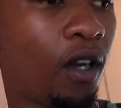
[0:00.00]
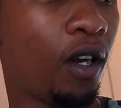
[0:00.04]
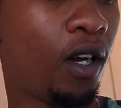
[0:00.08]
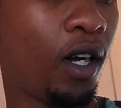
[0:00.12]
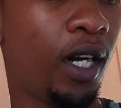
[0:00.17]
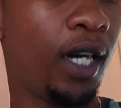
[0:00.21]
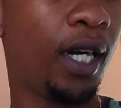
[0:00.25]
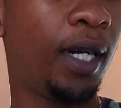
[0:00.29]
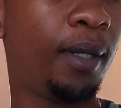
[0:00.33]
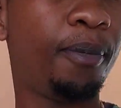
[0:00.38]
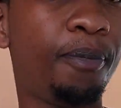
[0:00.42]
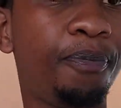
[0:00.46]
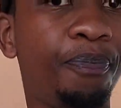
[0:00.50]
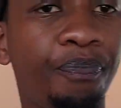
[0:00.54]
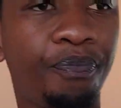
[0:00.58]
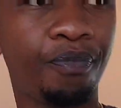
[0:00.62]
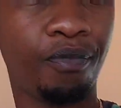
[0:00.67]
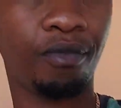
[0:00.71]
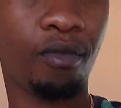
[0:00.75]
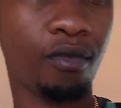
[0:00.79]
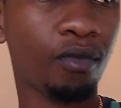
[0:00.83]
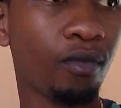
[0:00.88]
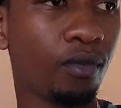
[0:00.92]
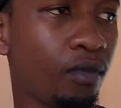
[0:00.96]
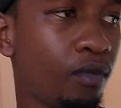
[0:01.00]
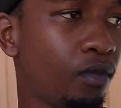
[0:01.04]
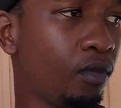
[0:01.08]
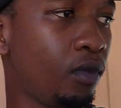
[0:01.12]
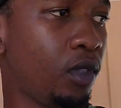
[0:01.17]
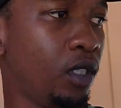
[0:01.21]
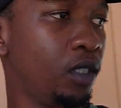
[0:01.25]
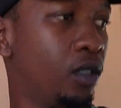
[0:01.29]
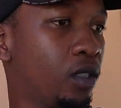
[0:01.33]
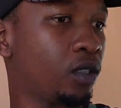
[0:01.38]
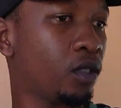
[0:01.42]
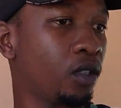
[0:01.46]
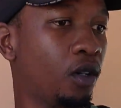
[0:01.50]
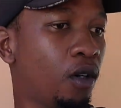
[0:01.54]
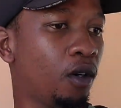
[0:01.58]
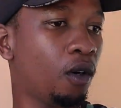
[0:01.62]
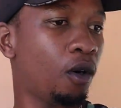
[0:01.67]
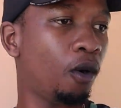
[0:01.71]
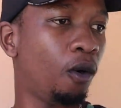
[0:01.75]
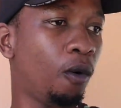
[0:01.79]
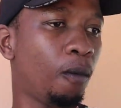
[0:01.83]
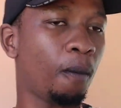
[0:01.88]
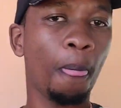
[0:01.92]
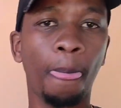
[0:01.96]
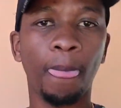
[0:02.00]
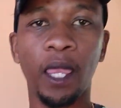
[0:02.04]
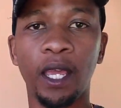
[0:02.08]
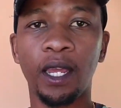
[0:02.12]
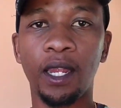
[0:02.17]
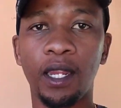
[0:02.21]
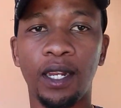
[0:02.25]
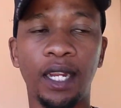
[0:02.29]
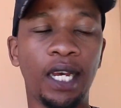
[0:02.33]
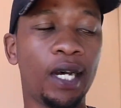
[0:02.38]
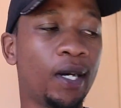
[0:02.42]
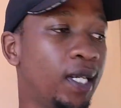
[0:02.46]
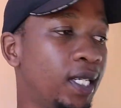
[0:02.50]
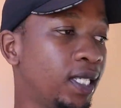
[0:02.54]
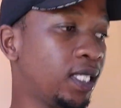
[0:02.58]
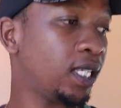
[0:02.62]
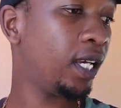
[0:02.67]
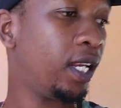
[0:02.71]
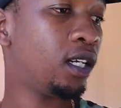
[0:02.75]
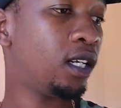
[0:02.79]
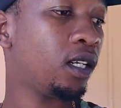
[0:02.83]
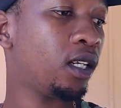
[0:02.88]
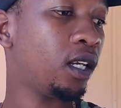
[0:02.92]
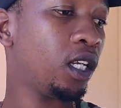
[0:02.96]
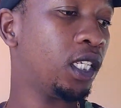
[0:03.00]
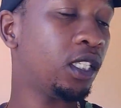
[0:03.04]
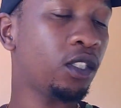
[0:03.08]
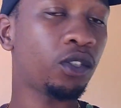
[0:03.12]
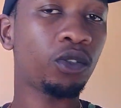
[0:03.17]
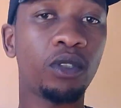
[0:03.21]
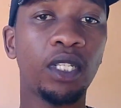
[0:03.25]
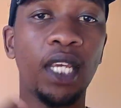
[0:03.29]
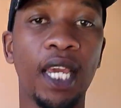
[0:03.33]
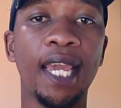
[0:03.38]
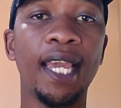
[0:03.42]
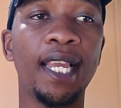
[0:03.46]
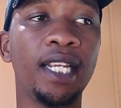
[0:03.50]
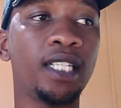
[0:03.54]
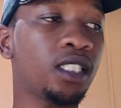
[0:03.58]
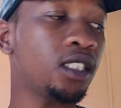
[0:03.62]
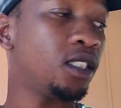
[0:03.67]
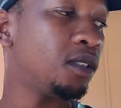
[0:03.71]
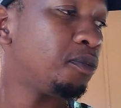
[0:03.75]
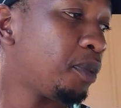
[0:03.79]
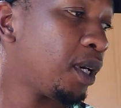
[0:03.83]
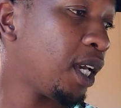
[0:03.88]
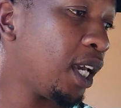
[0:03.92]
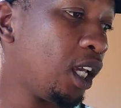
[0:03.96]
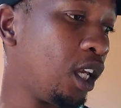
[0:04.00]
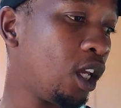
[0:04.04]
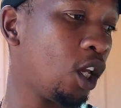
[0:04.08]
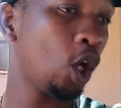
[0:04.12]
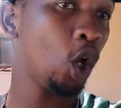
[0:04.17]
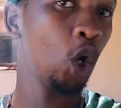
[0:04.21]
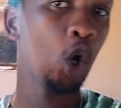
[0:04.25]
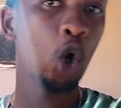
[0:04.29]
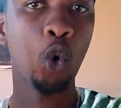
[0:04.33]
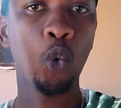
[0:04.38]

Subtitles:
the car. So now let's head out into the engine bay.